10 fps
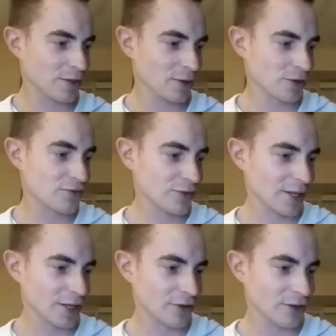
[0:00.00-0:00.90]
So it looks
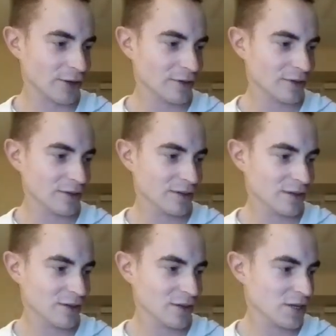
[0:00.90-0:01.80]
really good.
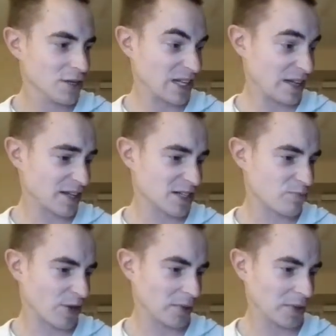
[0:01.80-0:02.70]
I think it's
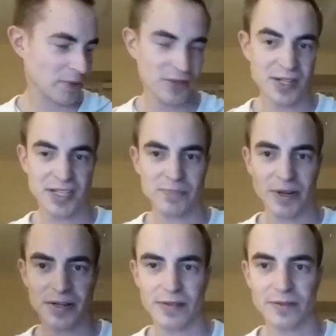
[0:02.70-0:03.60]
probably the most
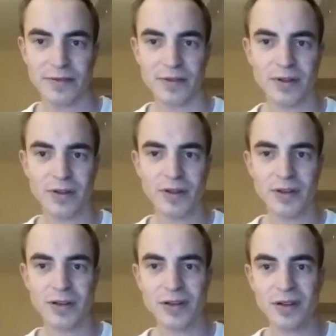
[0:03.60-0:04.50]
expensive
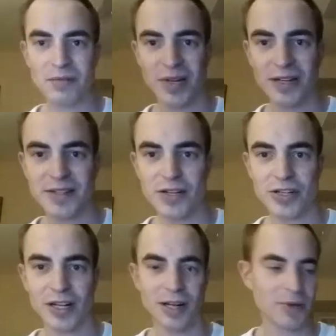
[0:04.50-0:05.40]

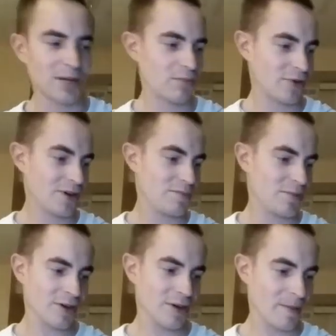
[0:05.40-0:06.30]
PlayStation game I bought,
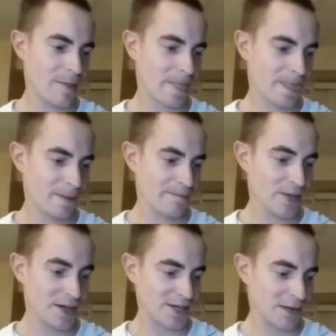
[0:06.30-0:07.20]
but
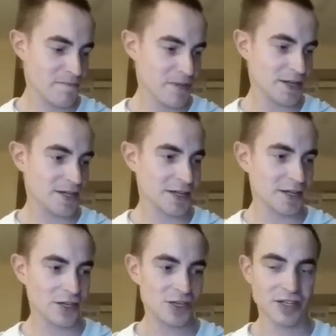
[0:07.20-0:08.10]
it's like minty
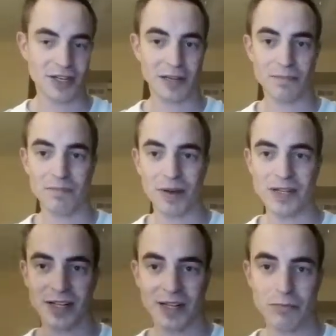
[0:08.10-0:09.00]
condition, like
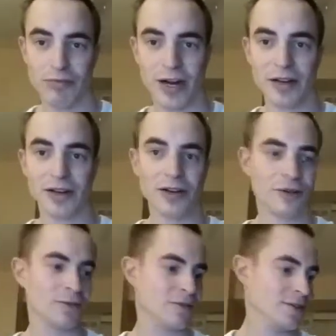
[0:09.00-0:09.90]
basically brand
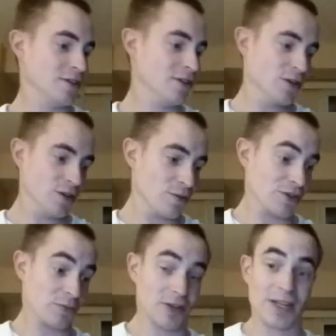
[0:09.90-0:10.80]
new,
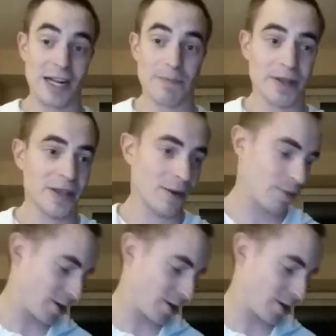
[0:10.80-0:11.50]
which I'm going to keep it that